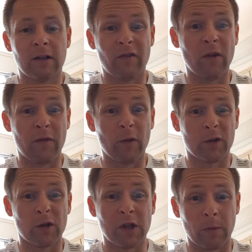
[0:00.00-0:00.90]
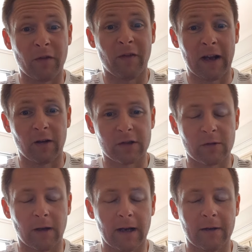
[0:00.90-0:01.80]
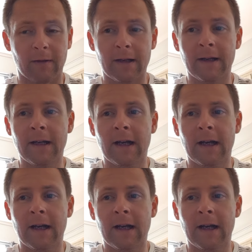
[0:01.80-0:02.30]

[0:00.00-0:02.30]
if you, if you, associate with fat loss as well anyway,